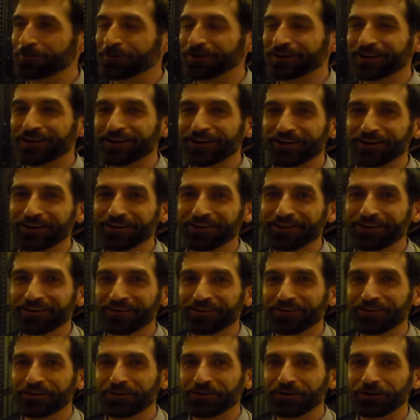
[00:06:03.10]
what we got.
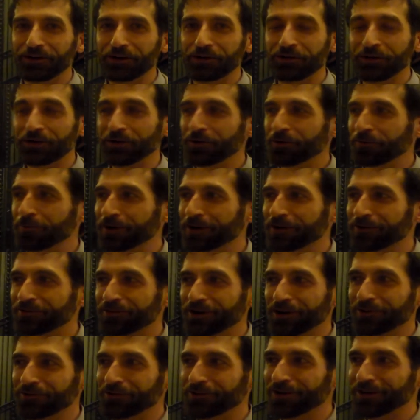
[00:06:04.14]
And the only way to
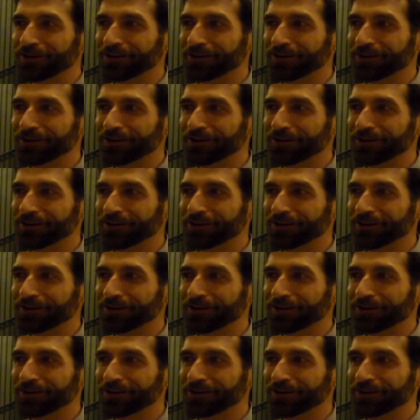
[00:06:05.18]
change